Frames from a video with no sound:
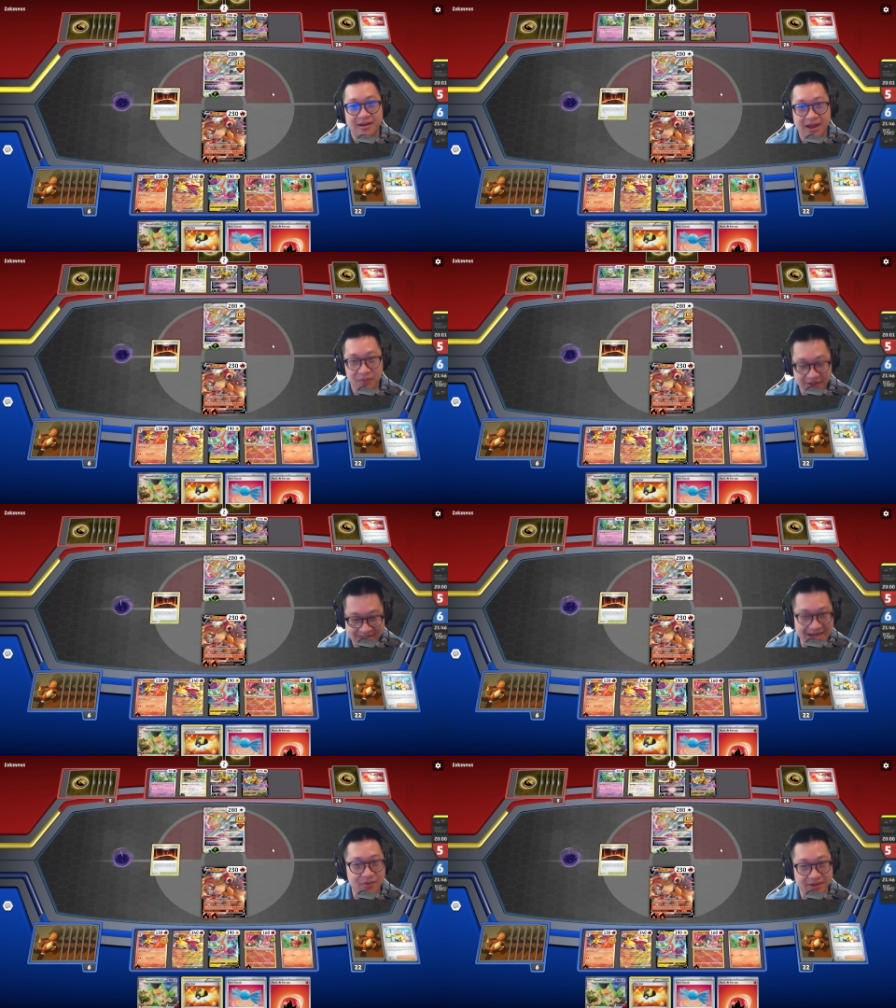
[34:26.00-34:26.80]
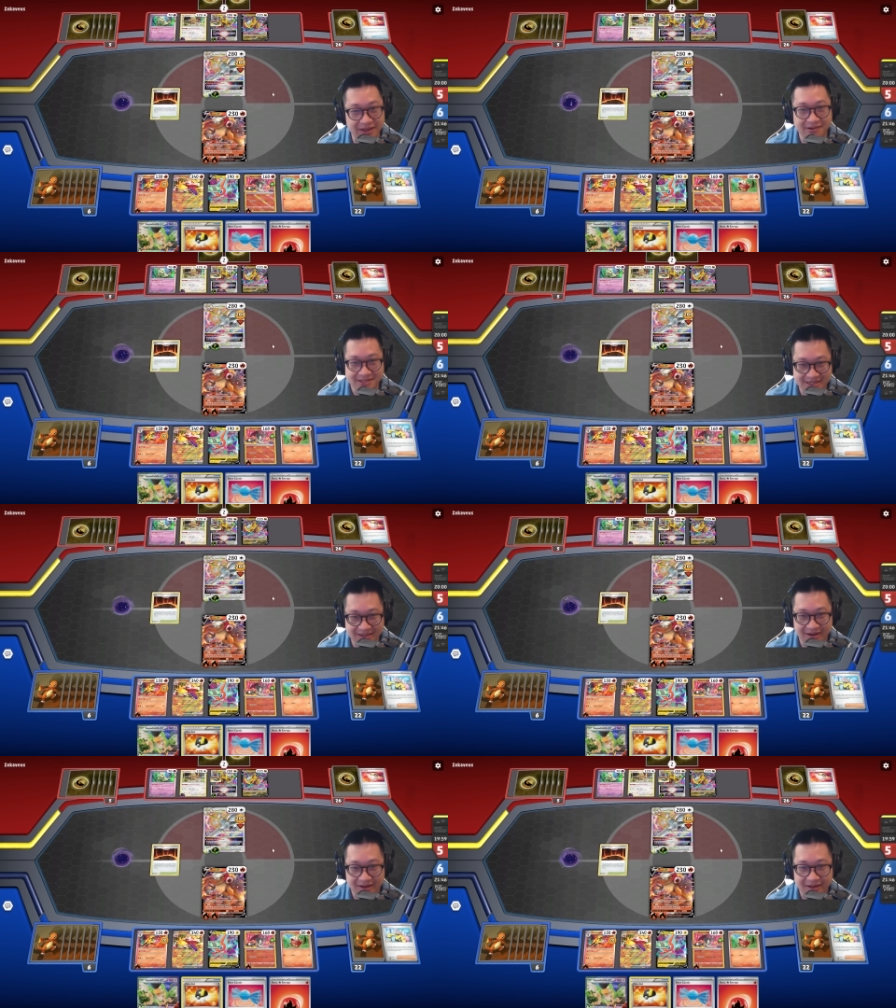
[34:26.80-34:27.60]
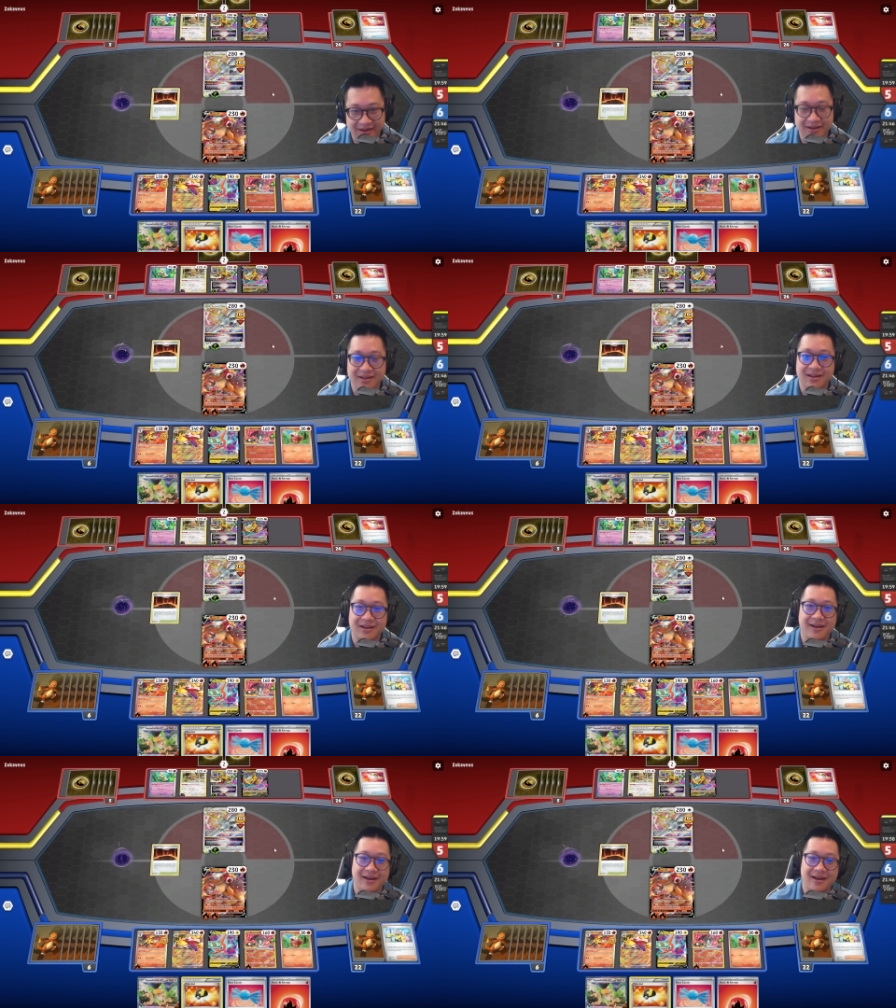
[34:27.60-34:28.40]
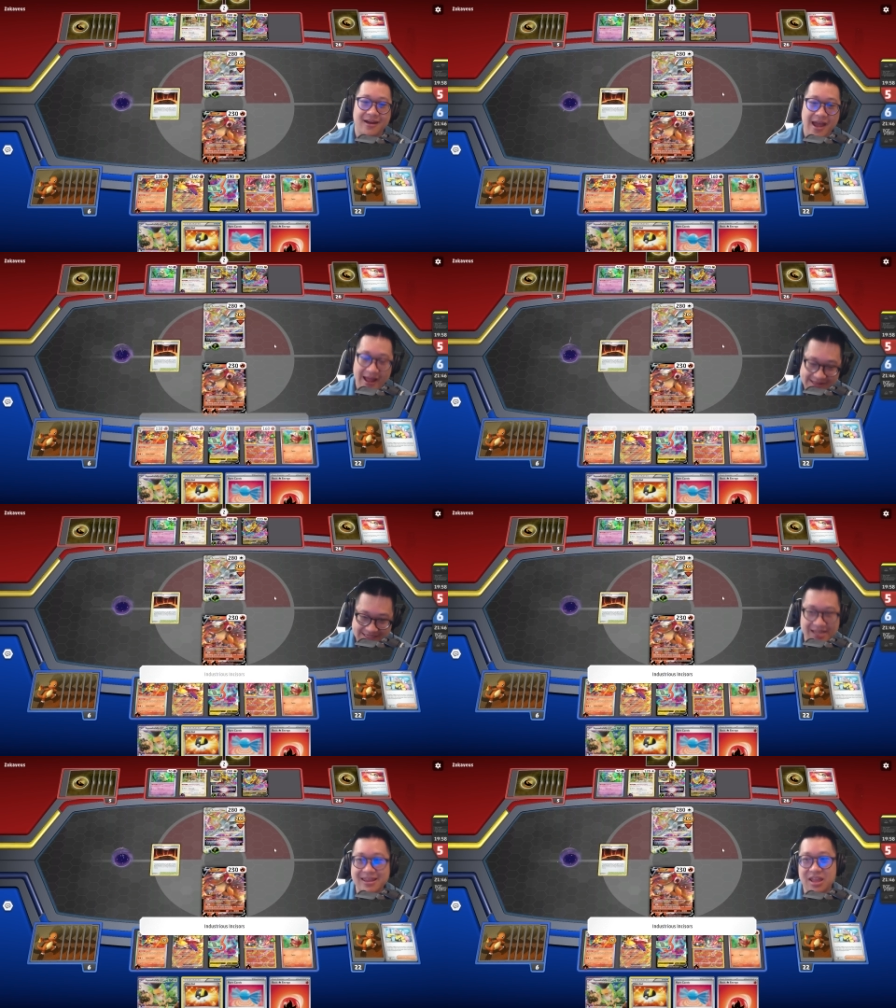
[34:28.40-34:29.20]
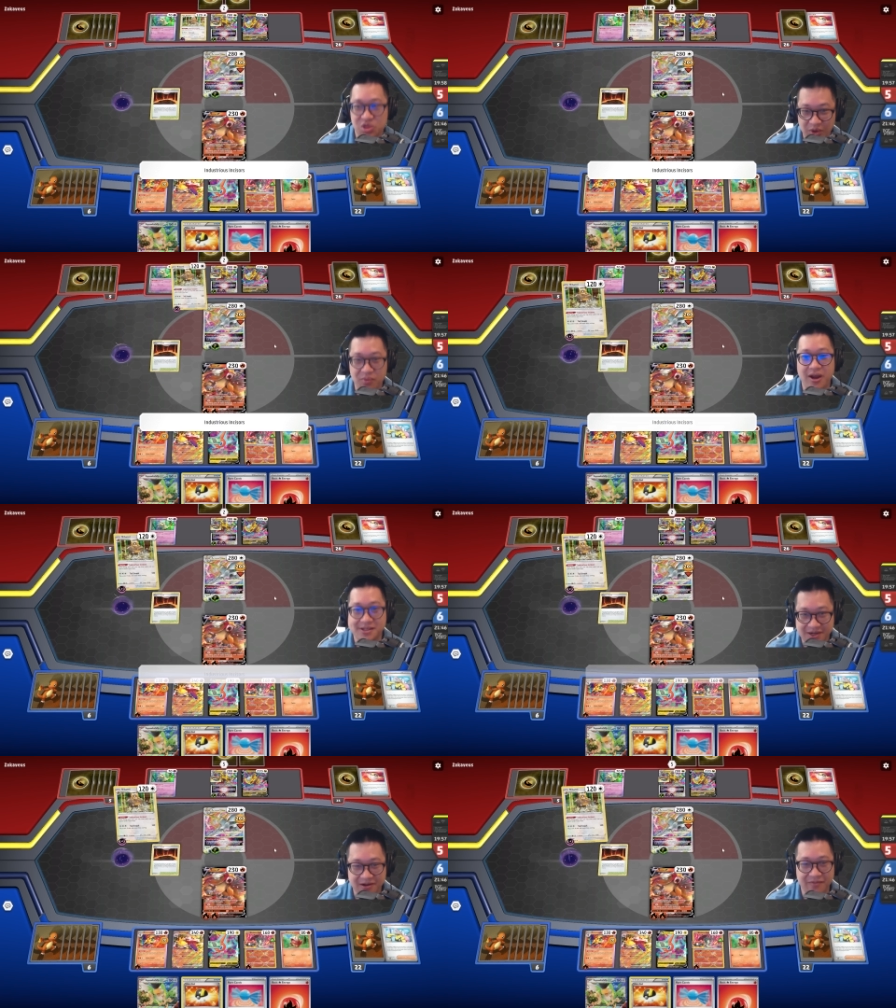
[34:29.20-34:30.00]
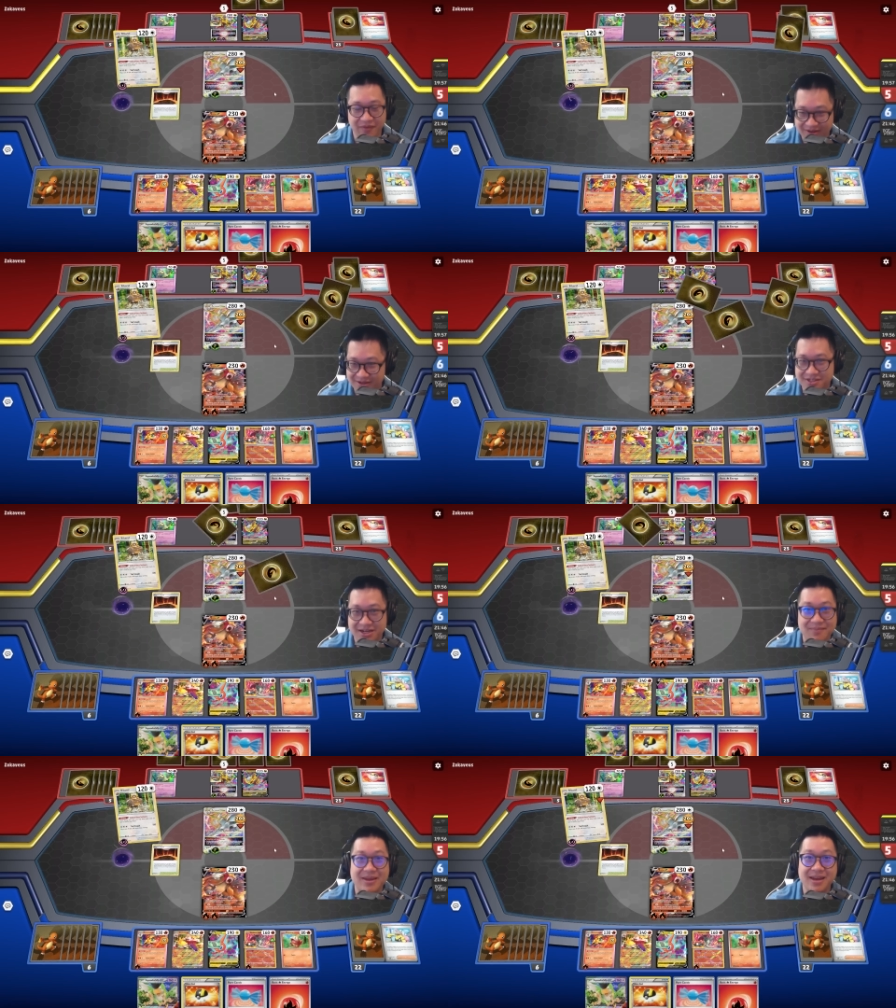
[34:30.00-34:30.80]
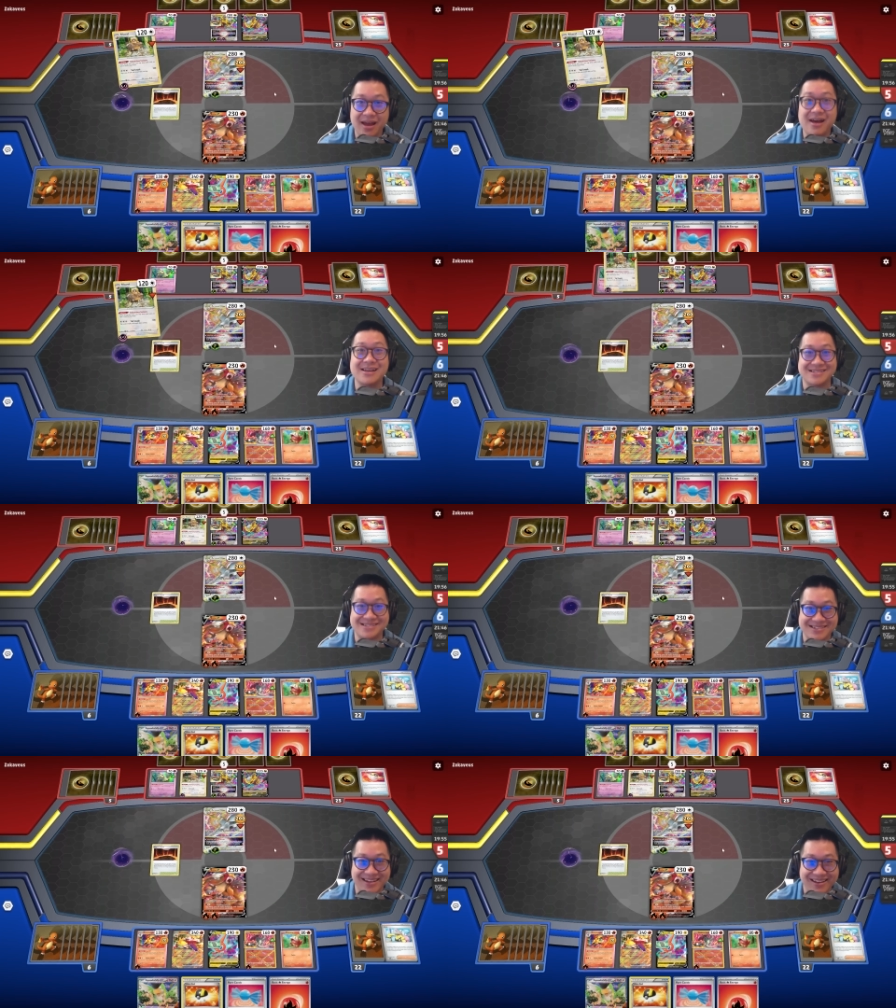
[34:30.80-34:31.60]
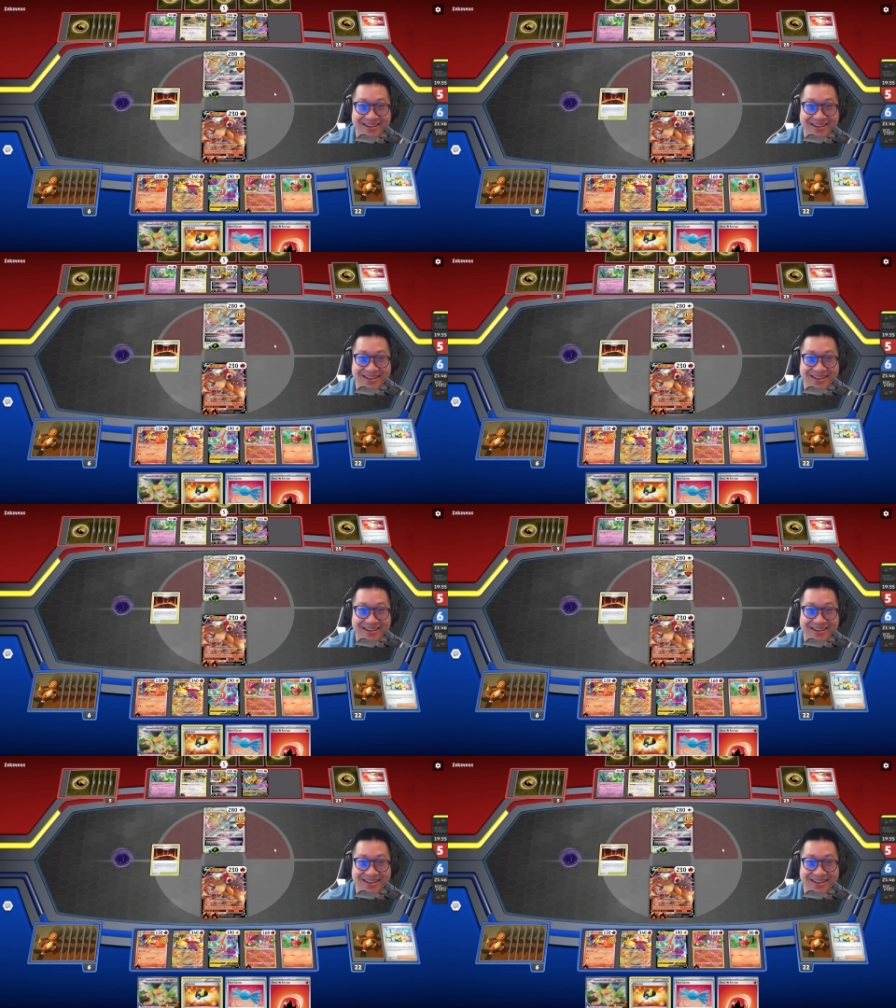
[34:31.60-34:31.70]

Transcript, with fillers: I would attack with Giratina, and take that three prize card advantage because